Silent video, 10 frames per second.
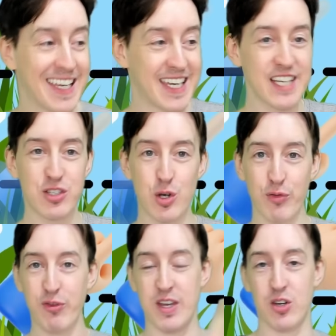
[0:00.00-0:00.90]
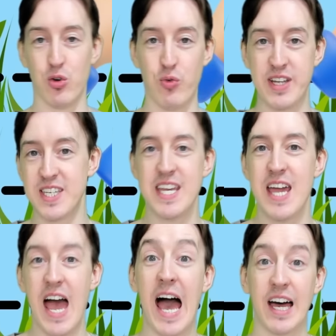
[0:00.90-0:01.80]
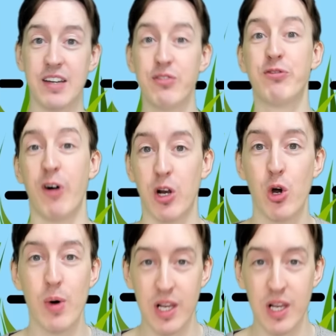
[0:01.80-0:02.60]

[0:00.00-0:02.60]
Get your finger ready and follow